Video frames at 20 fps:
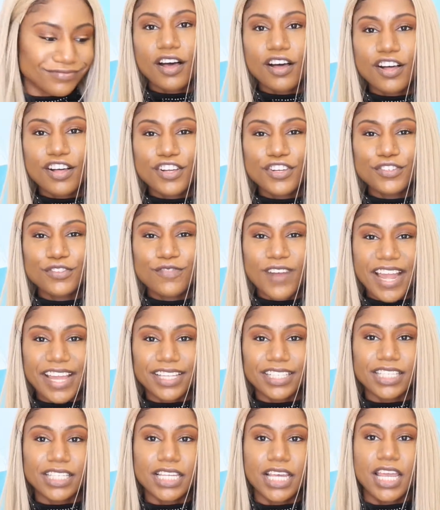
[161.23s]
All
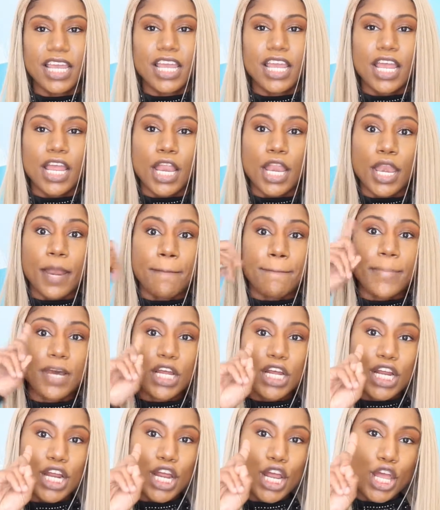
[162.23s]
right,
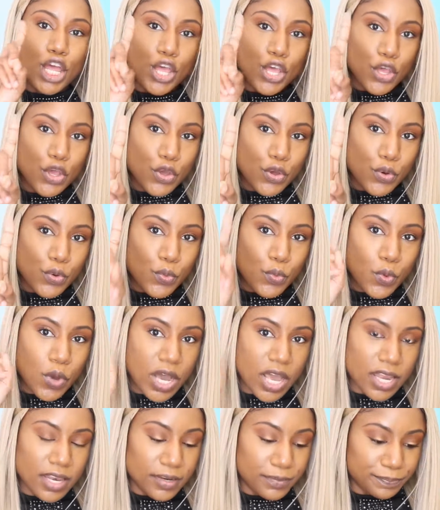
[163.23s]
number
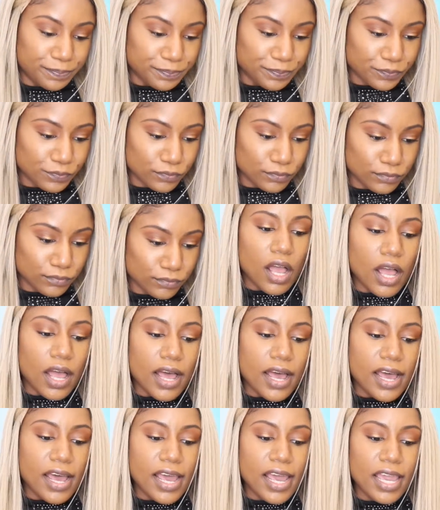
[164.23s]
1,
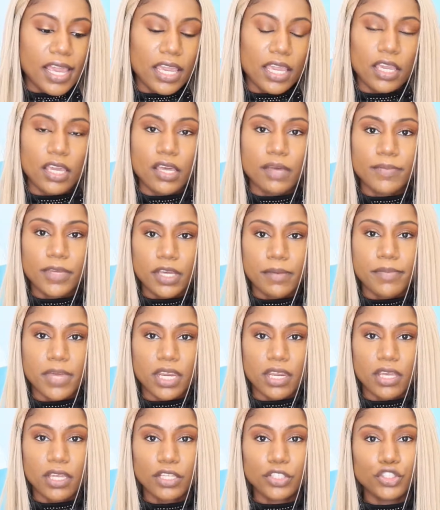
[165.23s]
I am
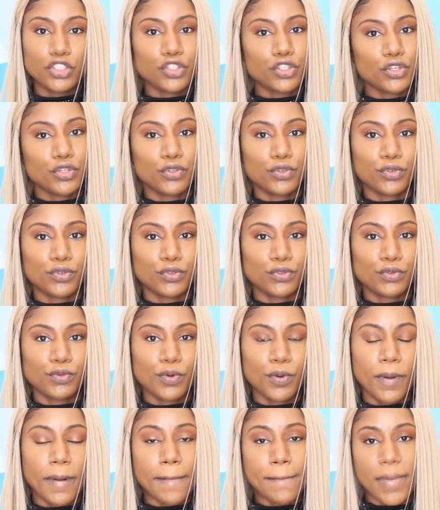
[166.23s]
committed to
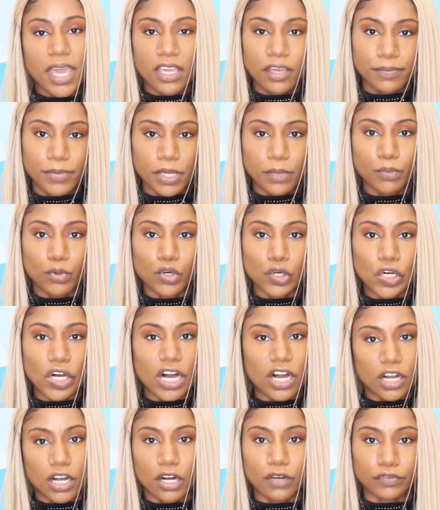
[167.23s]
making people
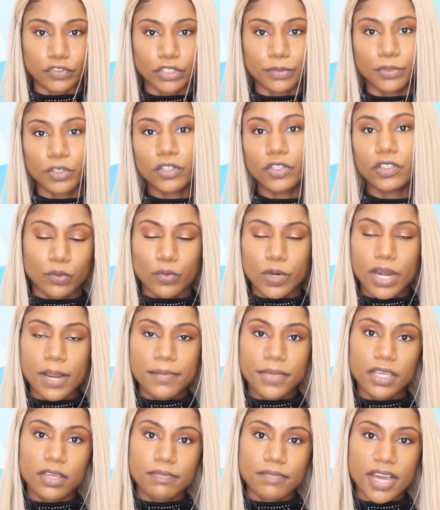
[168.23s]
uncomfortable. What I
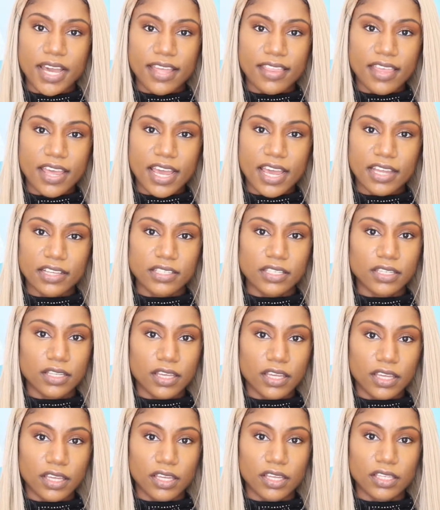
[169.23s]
mean by that
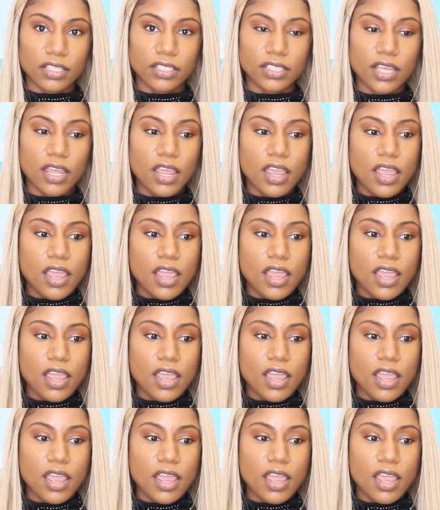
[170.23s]
is,